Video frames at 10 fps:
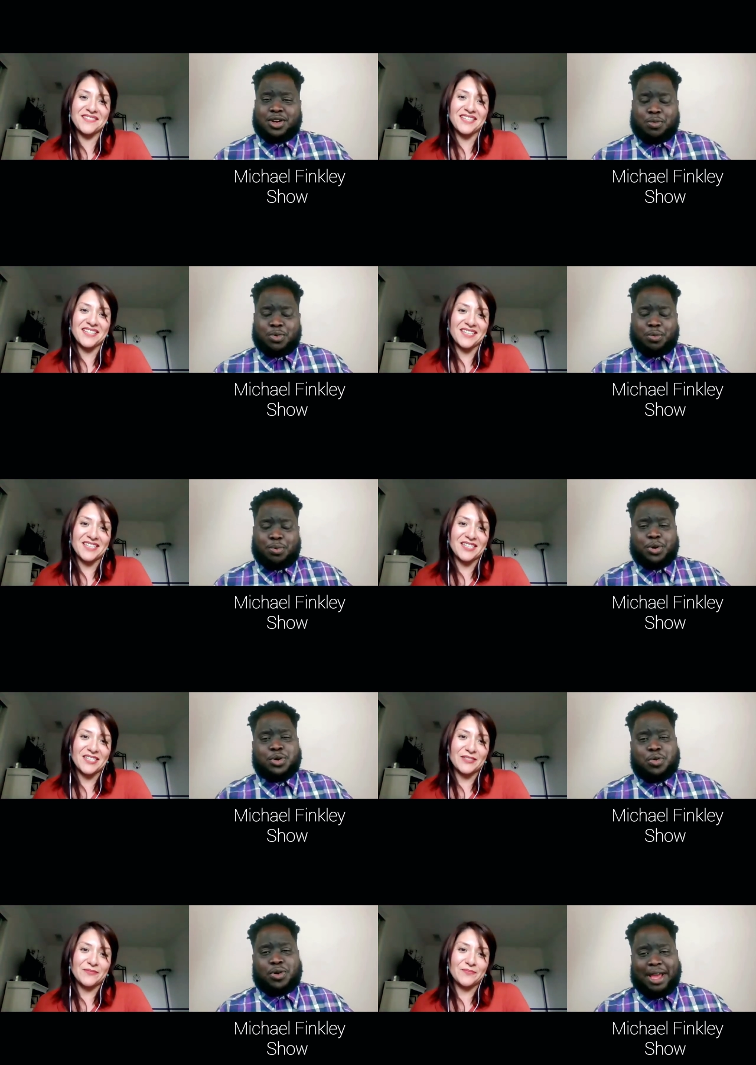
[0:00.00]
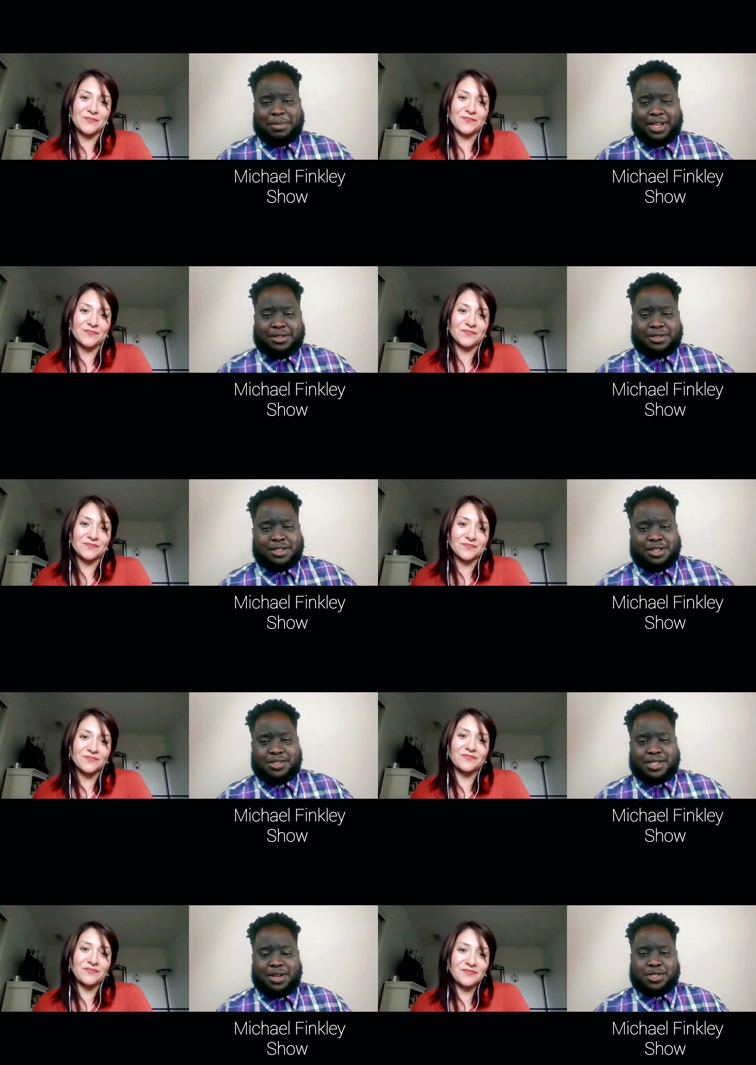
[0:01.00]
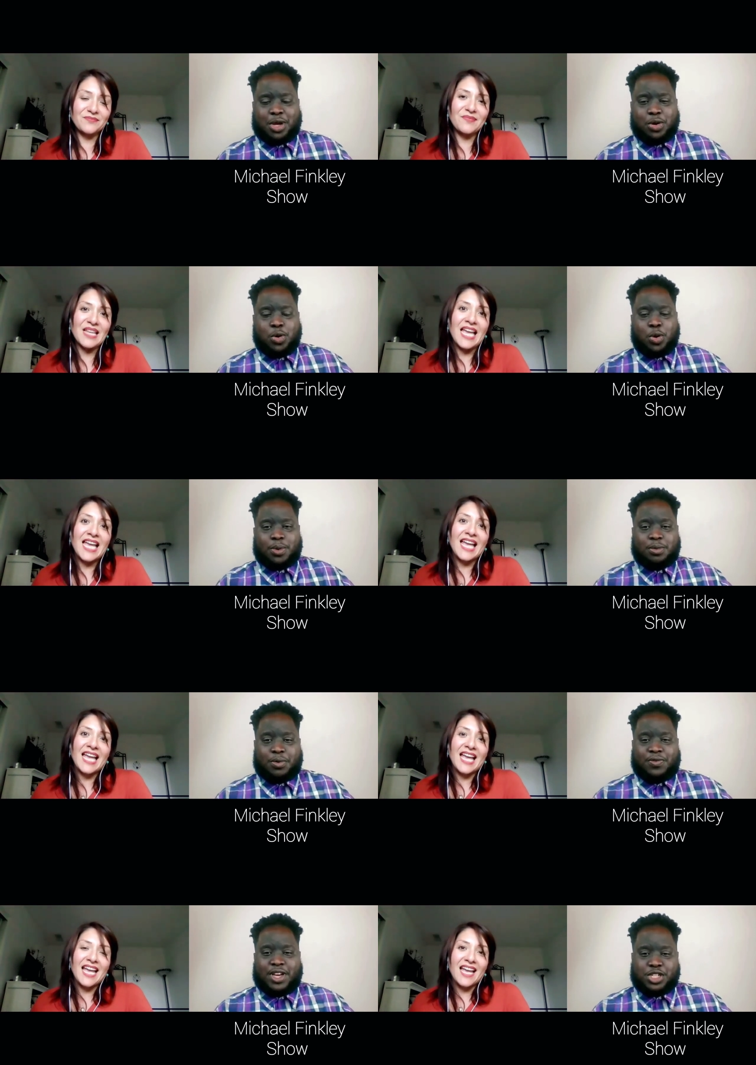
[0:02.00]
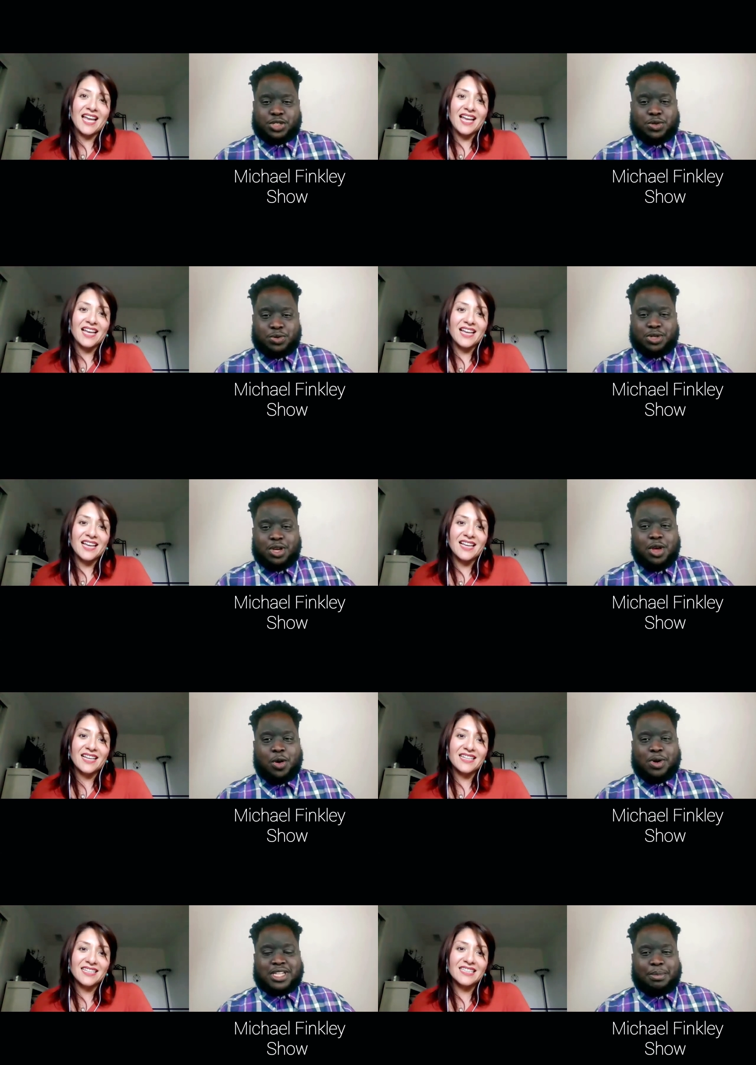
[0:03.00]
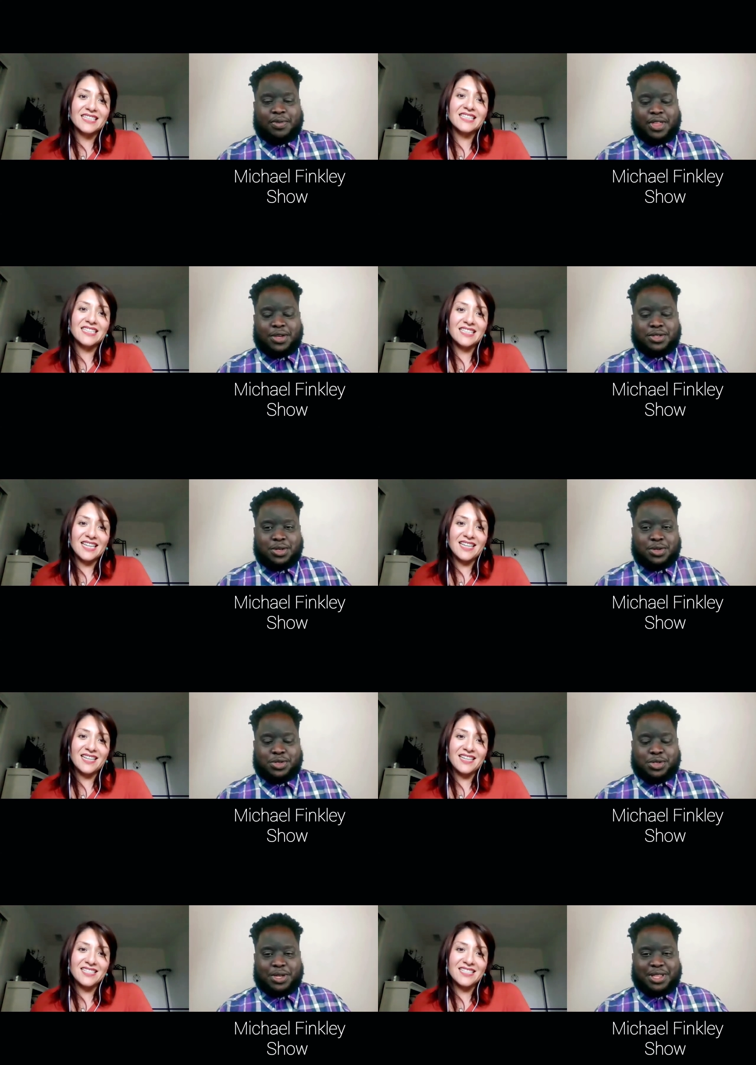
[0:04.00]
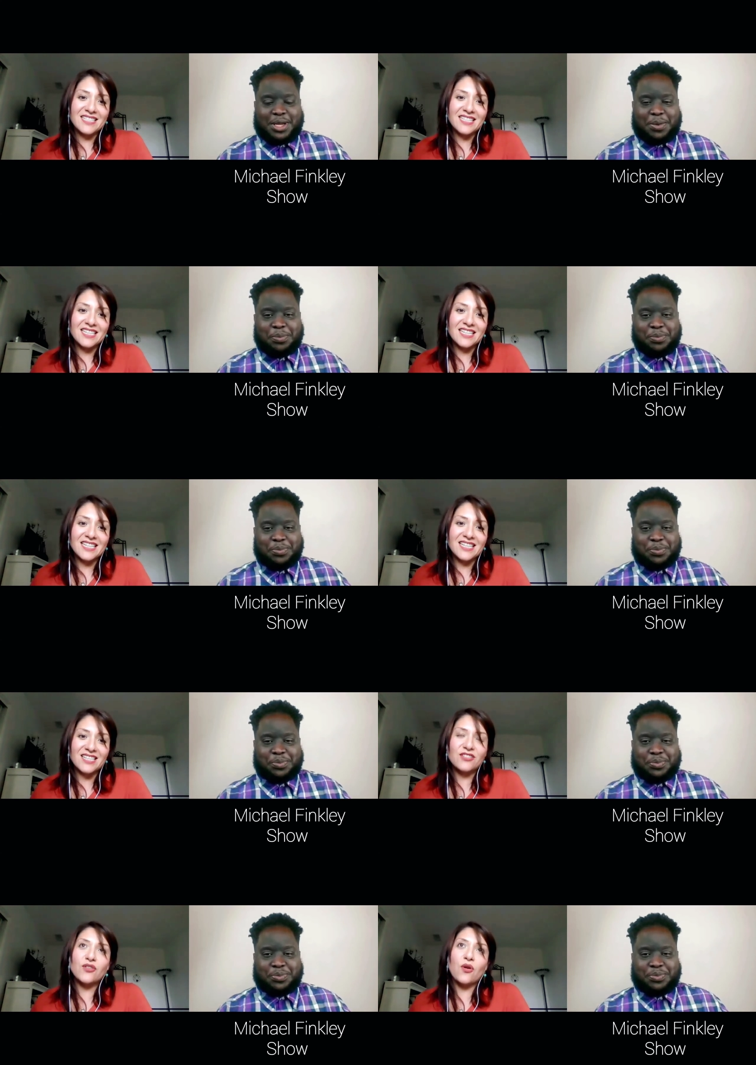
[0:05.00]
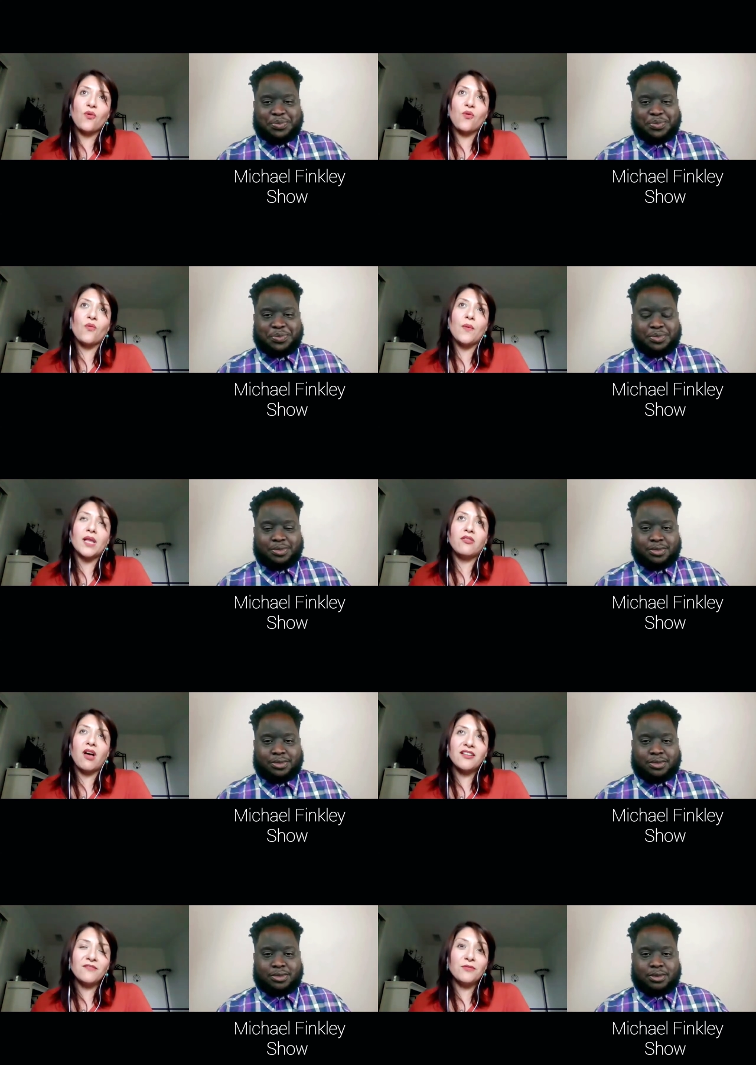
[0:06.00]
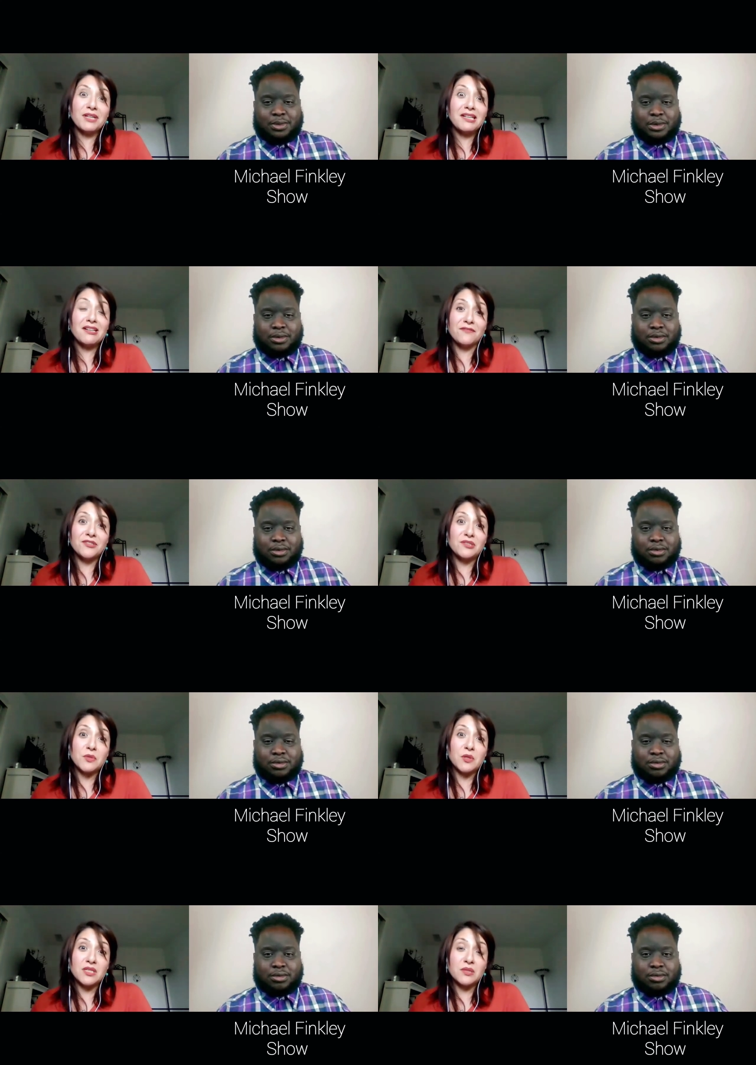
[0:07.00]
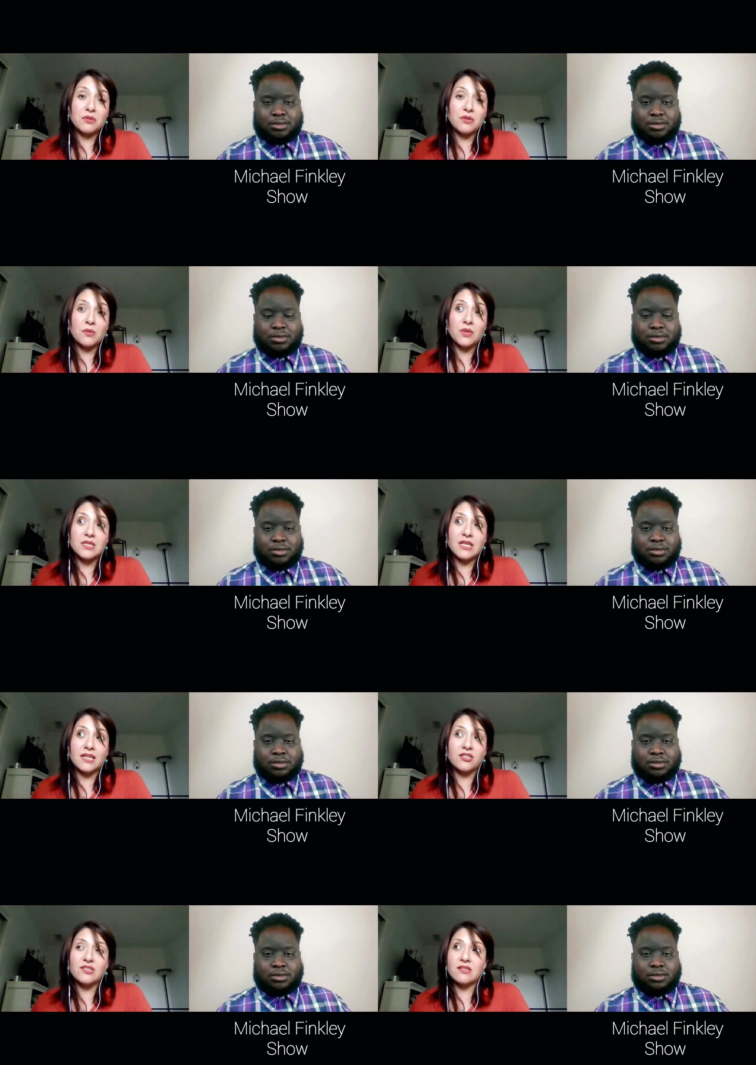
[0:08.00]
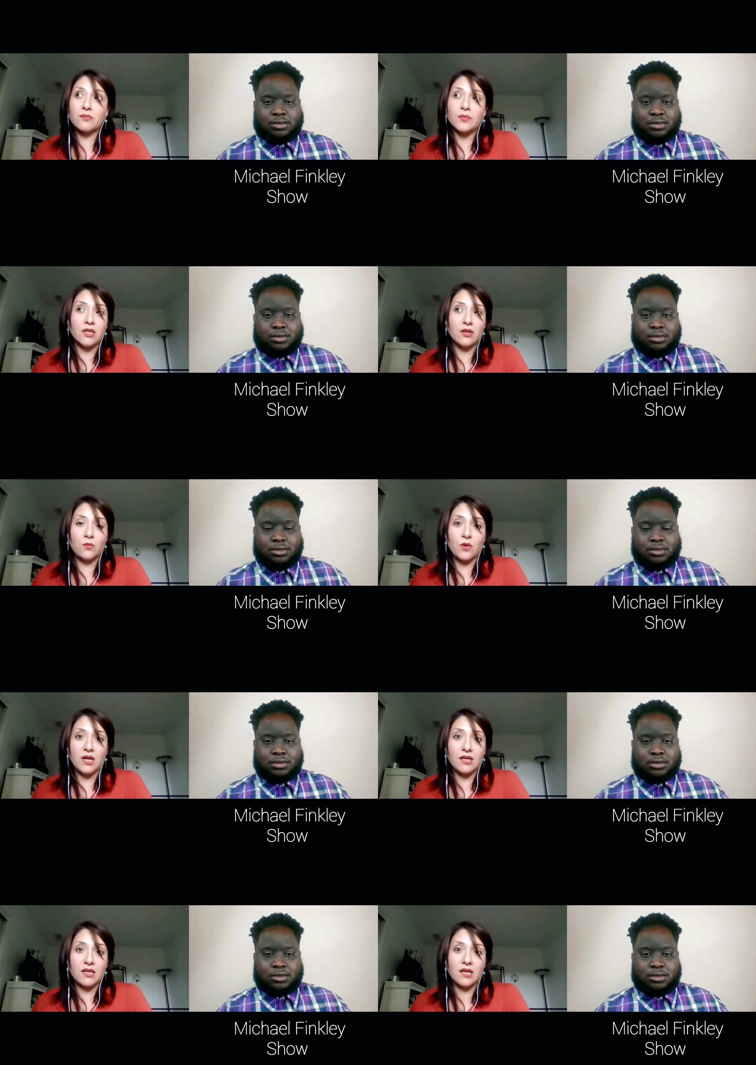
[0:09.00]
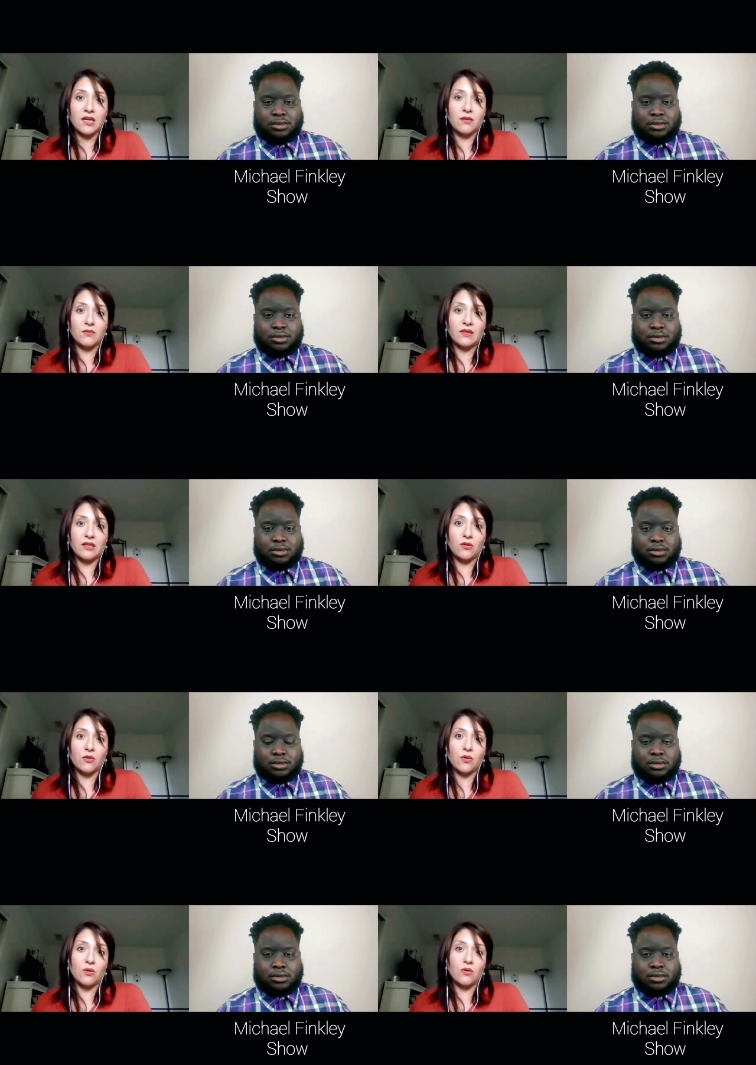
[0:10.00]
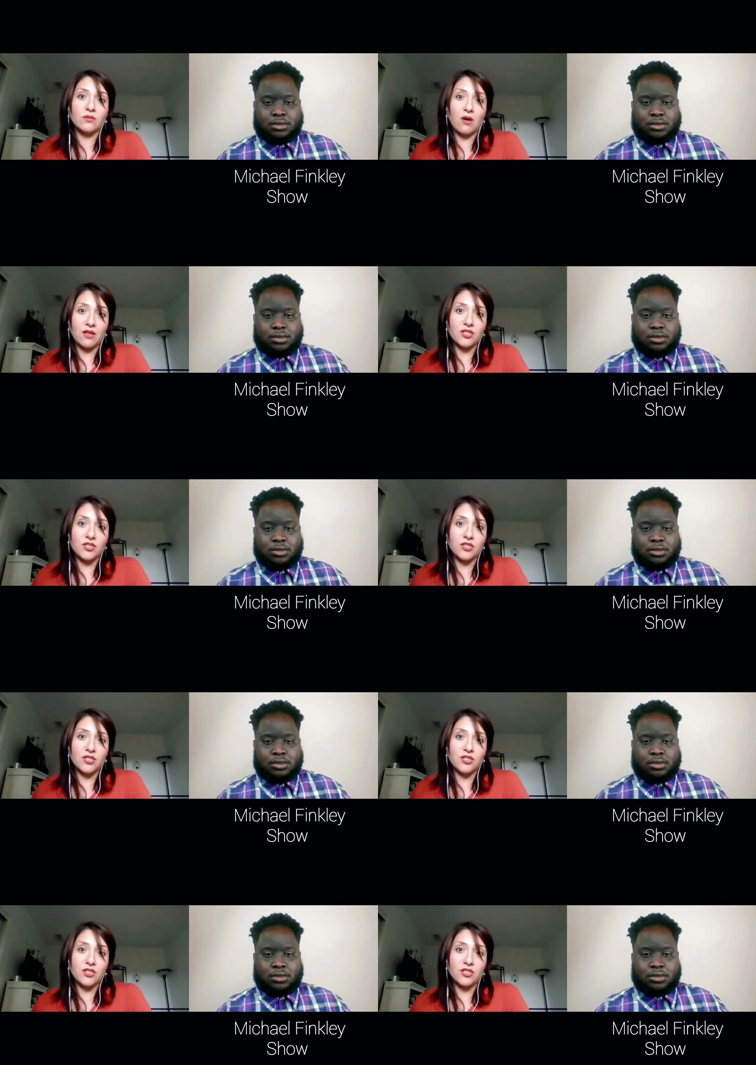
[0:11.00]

Speaker 1: your your programming. You say you talk you work with professionals. What type of things yes. do you do with them?
Speaker 2: So a lot of what I cover, to be honest with you, it's I just completed one uh, with the local college